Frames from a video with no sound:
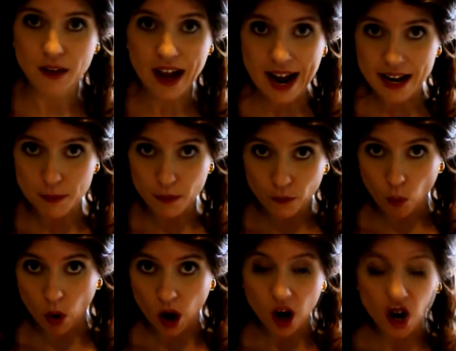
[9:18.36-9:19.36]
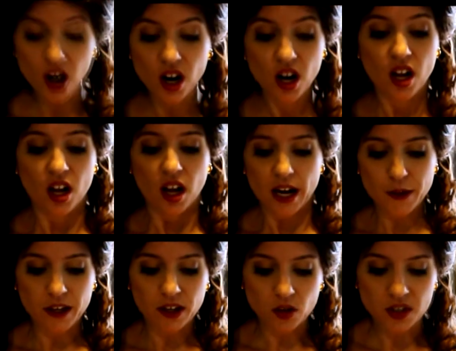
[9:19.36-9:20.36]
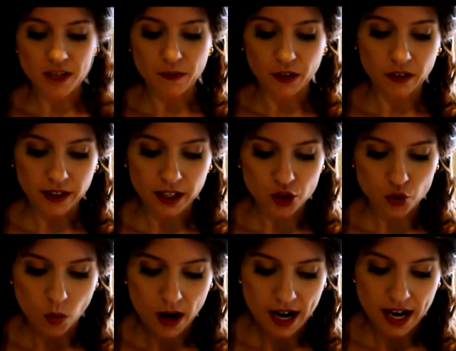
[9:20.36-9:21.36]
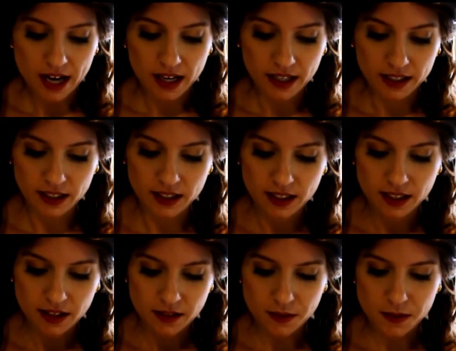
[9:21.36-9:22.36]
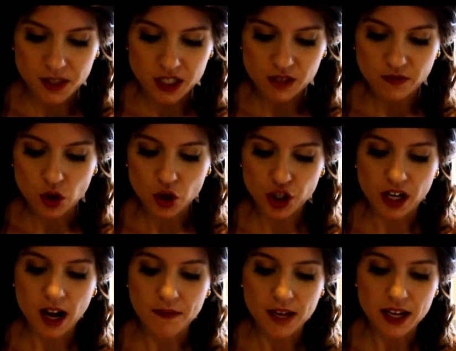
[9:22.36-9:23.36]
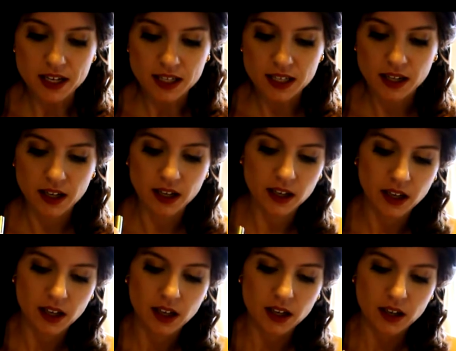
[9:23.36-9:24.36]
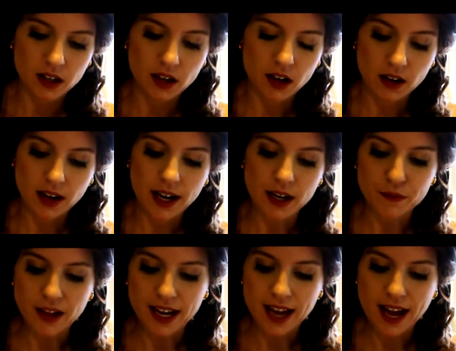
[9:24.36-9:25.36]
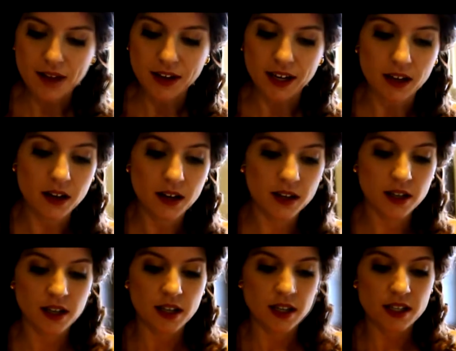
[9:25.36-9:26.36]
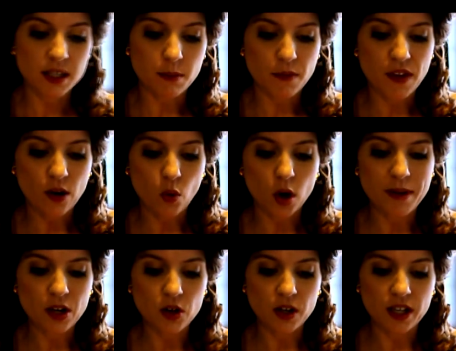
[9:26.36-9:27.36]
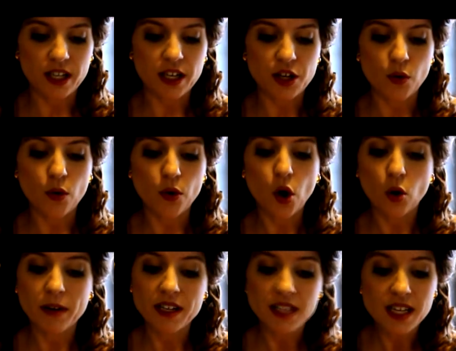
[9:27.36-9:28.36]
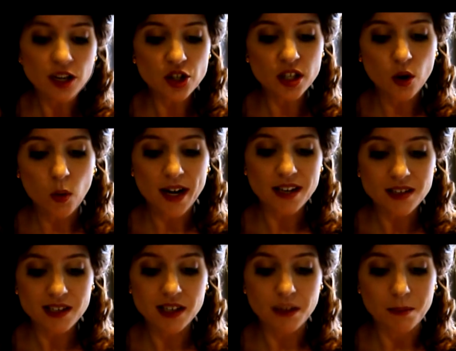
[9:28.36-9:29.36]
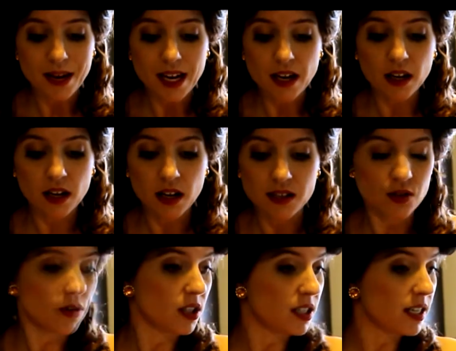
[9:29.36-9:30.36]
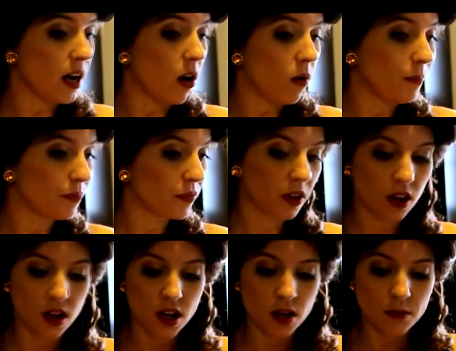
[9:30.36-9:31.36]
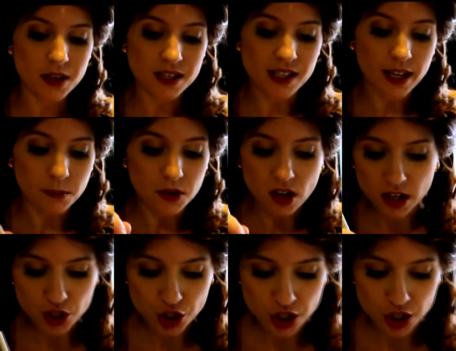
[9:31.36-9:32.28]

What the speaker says: you've had it before, I think you'll definitely enjoy this version of it. Kind of like having some of that gourmet cooking in your own home. And it's actually quite easy to make, as you can tell, because I am not a